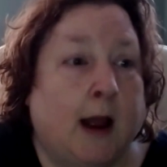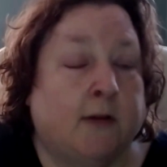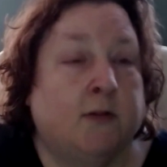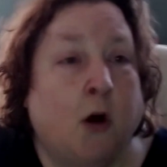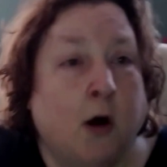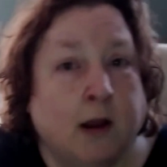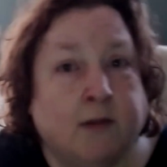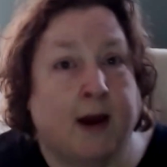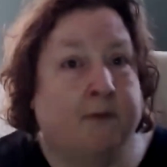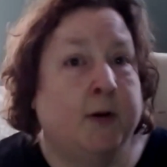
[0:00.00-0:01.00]
as long
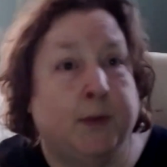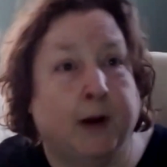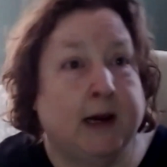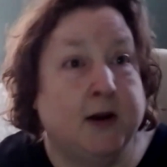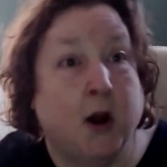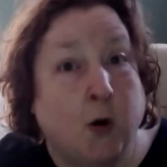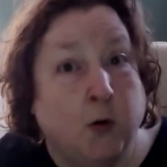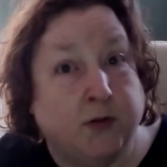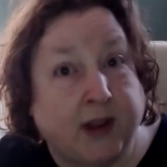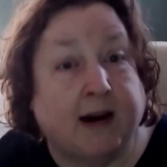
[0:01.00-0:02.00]
as everybody
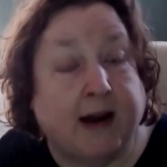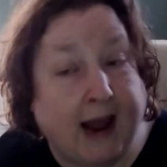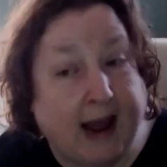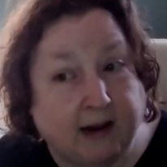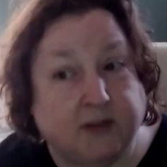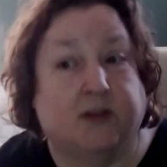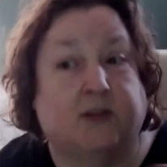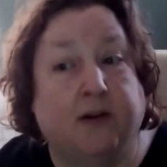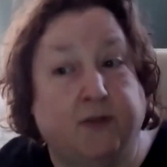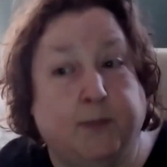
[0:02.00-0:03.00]
knows how to access
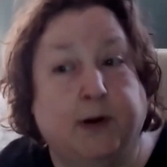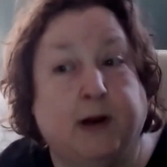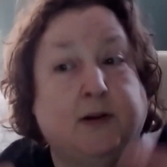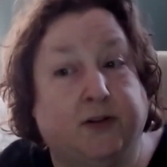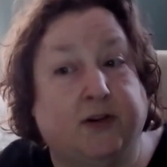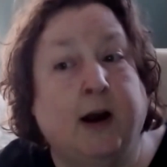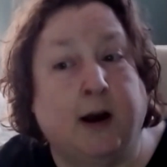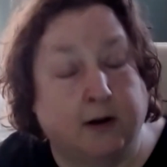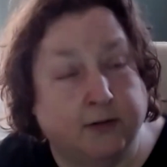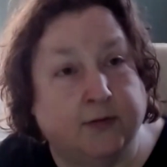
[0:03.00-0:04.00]
everybody's
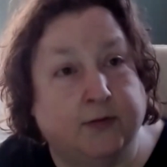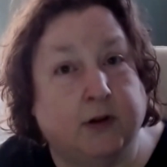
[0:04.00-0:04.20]
stuff,